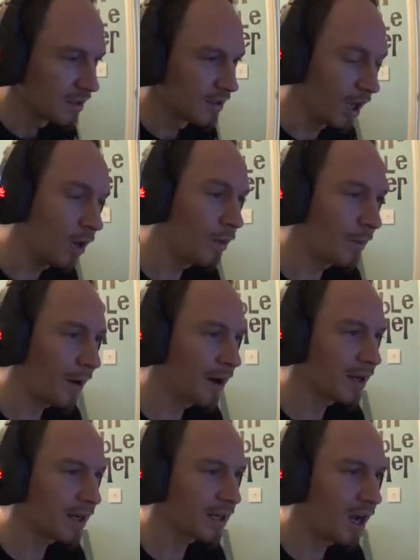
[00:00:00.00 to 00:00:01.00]
No,
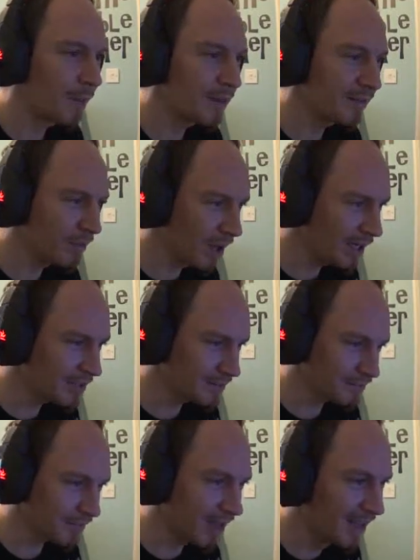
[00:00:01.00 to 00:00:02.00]
apparently I can't, but never mind.
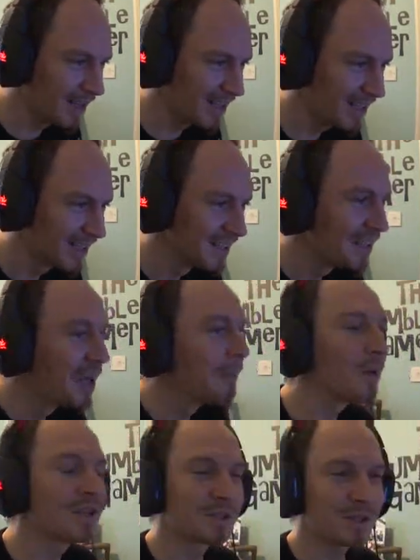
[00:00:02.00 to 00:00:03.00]

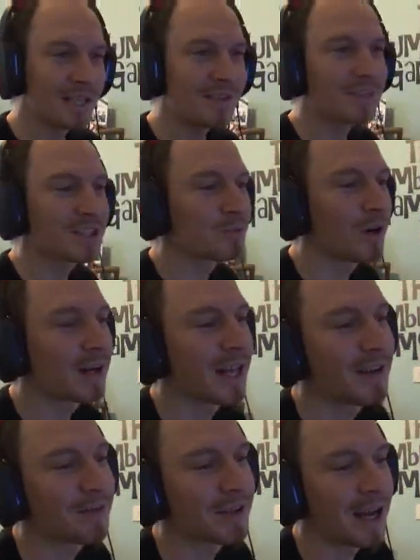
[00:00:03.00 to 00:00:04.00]
But we shall leave this one
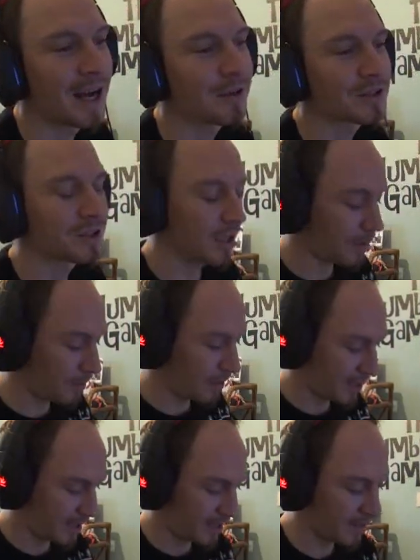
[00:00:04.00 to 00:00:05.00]
here for now. So
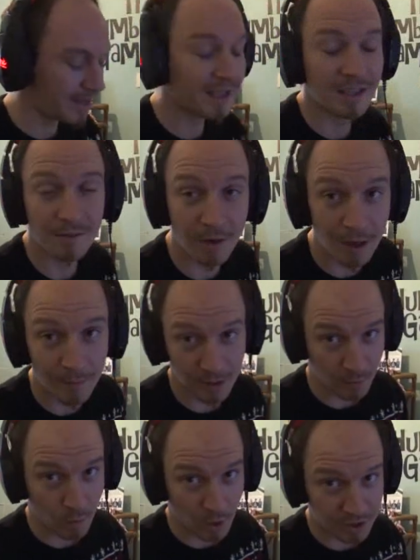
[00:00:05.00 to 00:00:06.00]
thank you very much
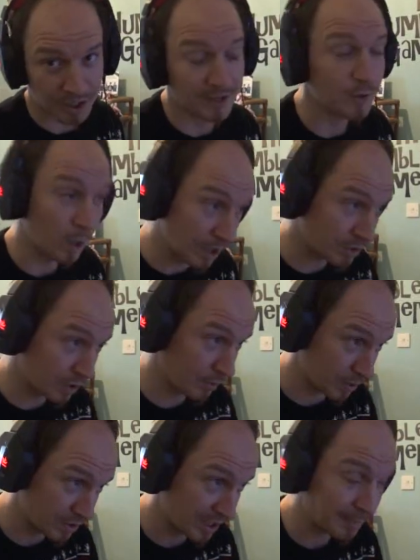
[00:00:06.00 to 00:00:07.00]
for watching. If you are enjoying
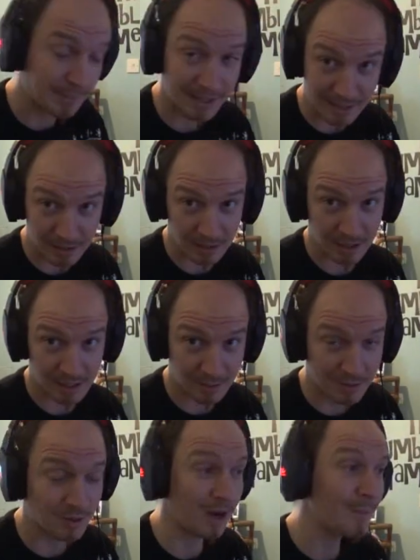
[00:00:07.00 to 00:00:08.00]
what you're seeing, please do like and
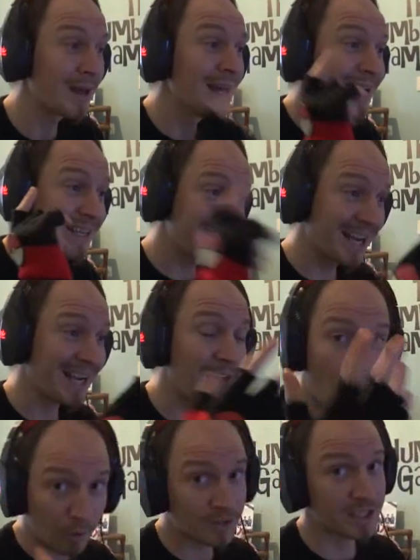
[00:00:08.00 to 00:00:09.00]
subscribe. Check
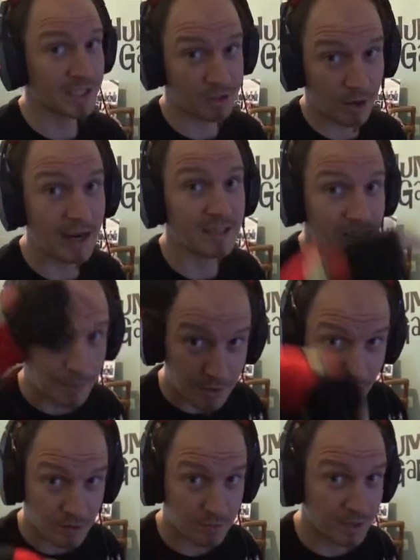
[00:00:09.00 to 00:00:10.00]
out, obviously, Train Sim in the description